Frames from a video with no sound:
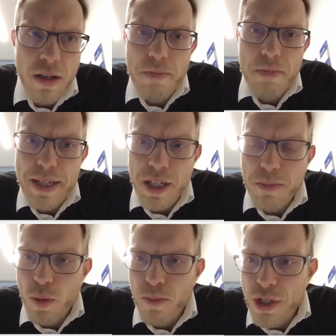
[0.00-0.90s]
basic
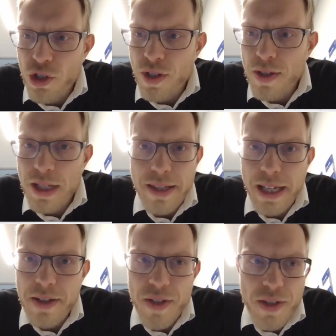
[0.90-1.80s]
propositions, and
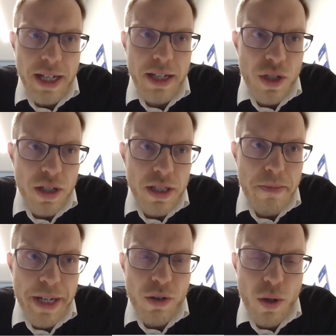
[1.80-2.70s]
then this is actually a
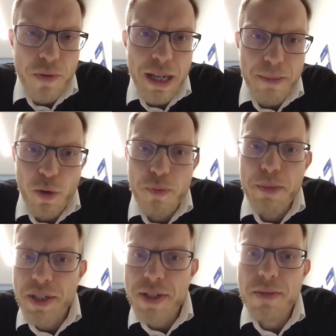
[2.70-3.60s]
matter of a couple of
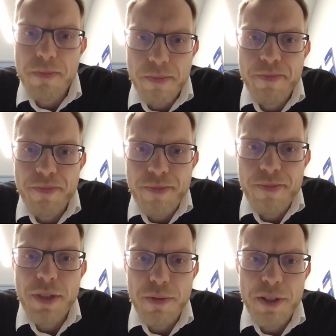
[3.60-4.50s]
minutes,
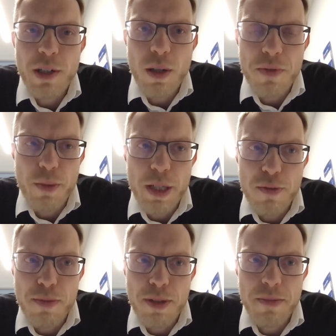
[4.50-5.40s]
the fitting of the domain of
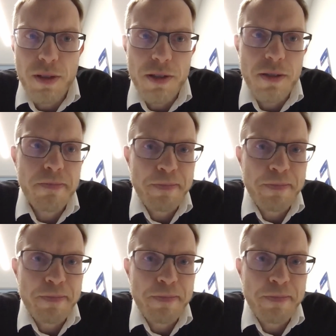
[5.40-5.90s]
applicability.